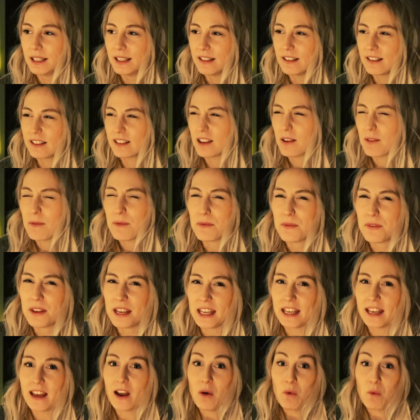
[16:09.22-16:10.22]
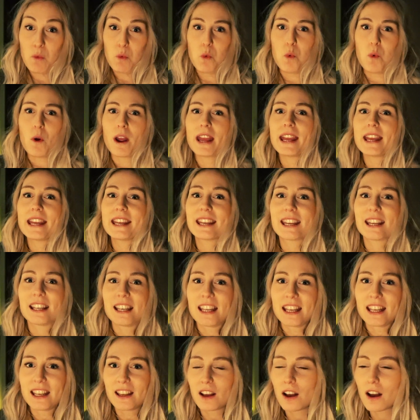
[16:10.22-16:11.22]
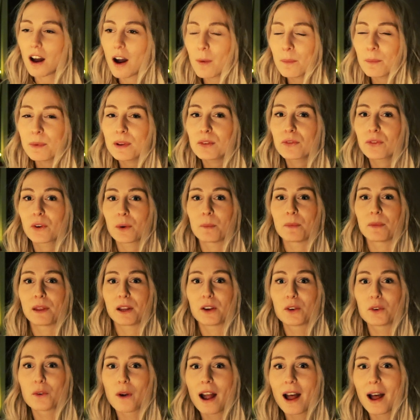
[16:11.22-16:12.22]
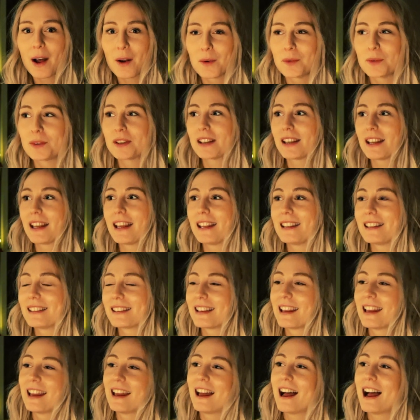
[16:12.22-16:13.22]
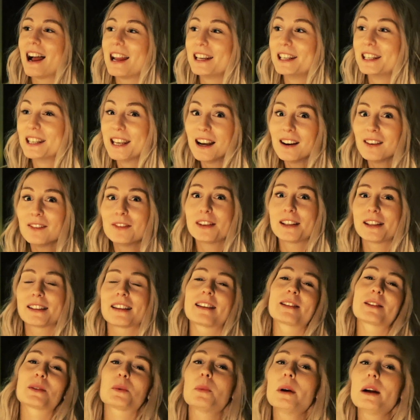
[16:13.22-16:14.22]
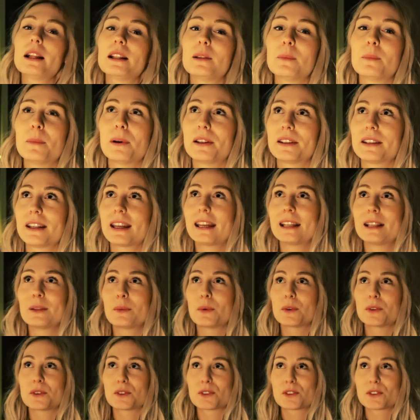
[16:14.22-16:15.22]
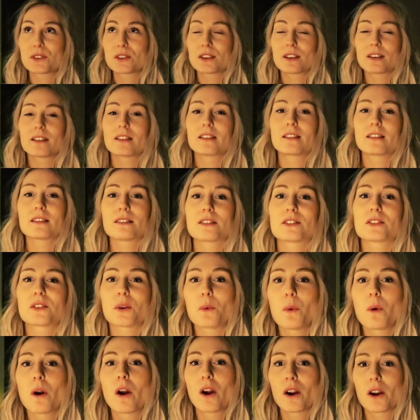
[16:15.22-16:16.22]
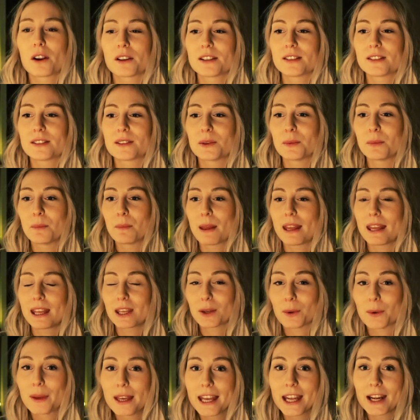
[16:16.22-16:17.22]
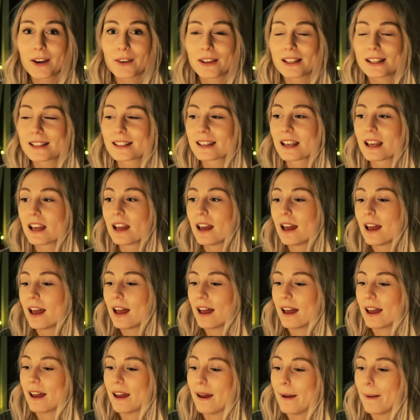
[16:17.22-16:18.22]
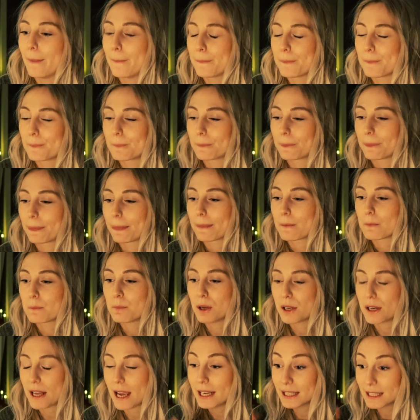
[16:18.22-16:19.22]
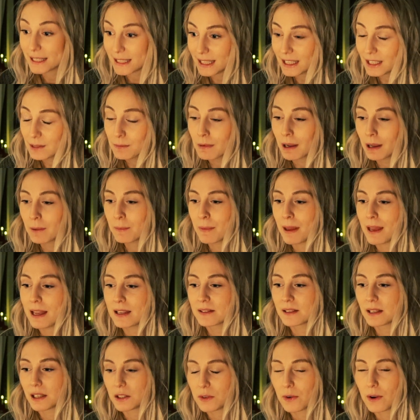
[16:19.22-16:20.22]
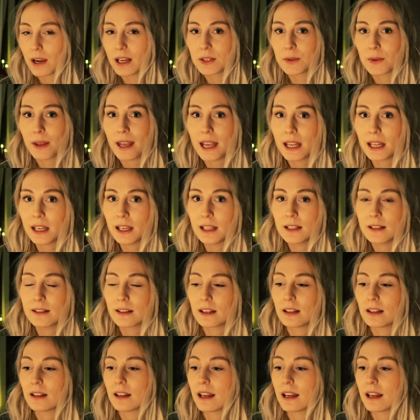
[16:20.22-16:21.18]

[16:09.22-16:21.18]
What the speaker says: something awakening coming from the ground, and I love it as well, but it was so hard to make you hear it. But I did my best. I tried to edit, and